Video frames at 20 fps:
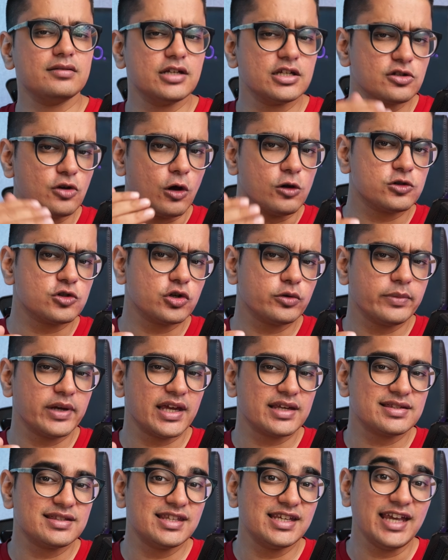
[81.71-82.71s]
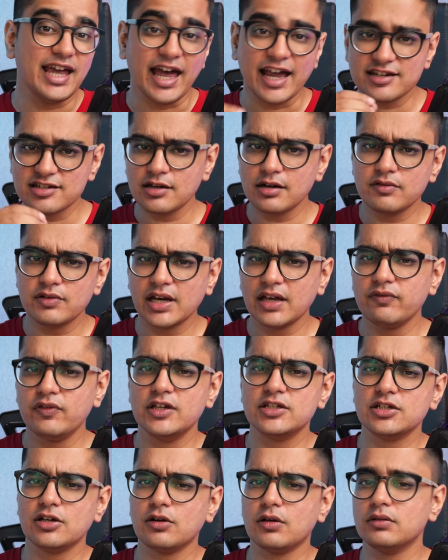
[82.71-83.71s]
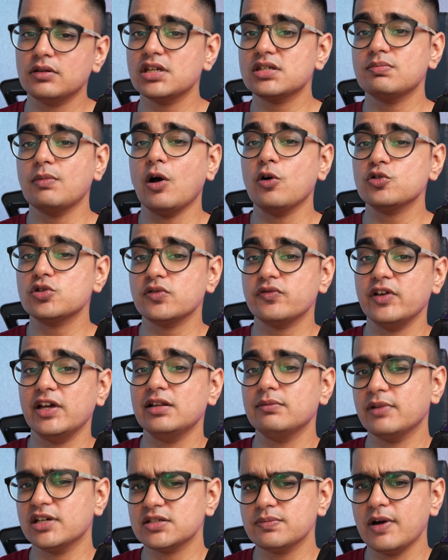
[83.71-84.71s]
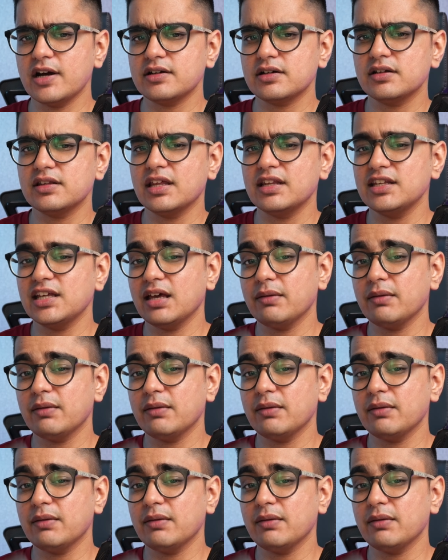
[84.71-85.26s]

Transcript: This also makes the action ring feature on this mouse feel much better than the